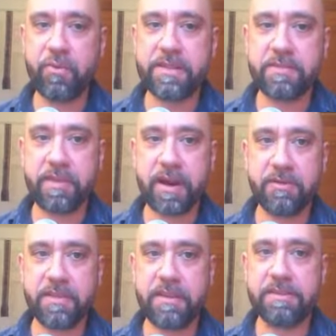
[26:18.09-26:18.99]
went
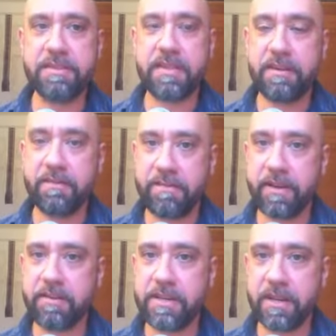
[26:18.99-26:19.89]
about this in a
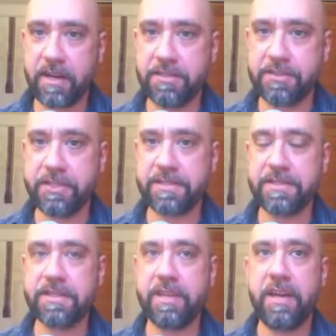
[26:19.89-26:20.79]
very conscious